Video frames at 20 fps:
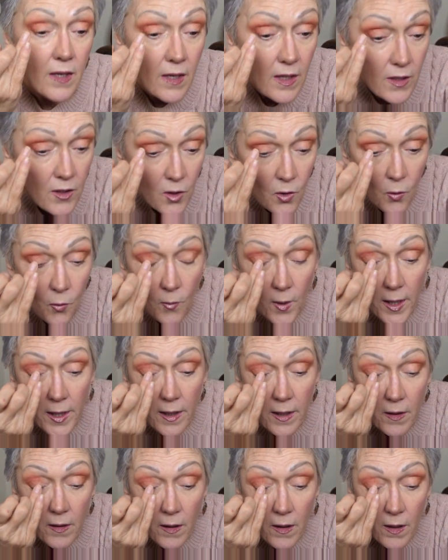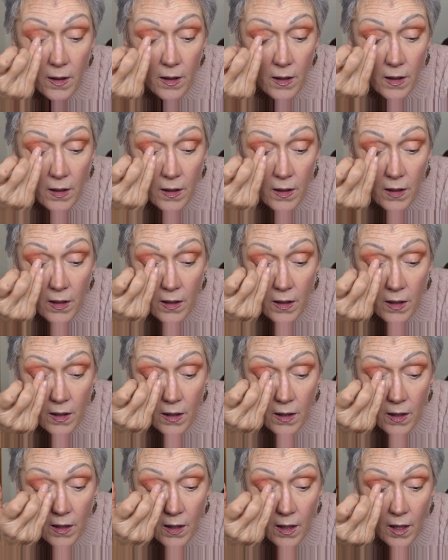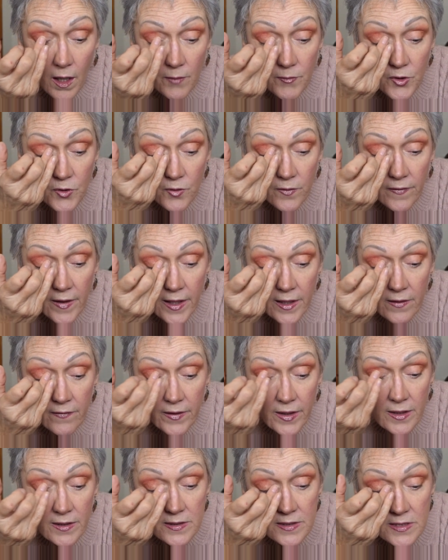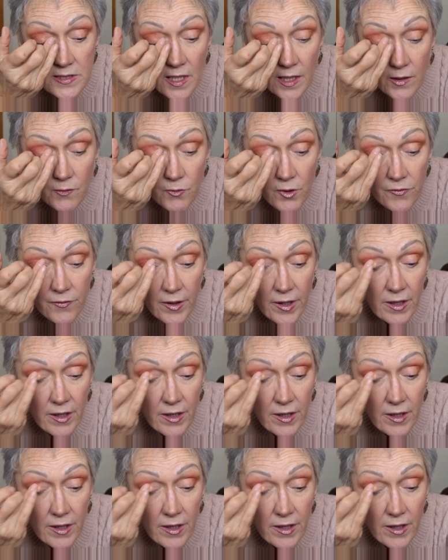and go right here. I'm doing that in the inside, rather